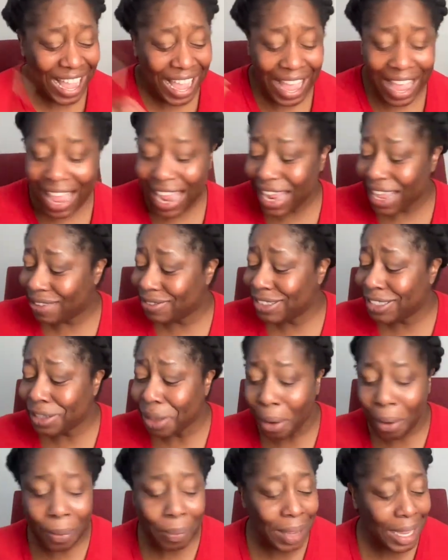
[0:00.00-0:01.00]
I have
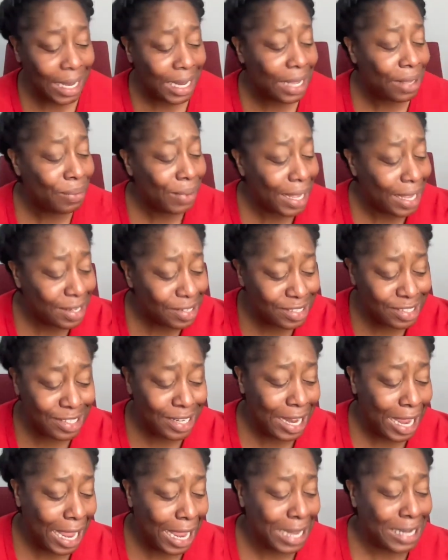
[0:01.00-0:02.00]
so many
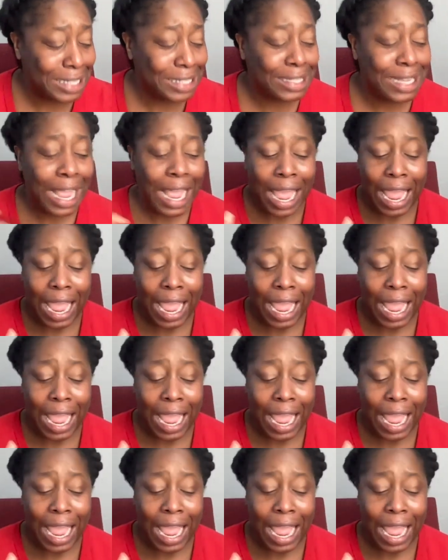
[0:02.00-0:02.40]
questions.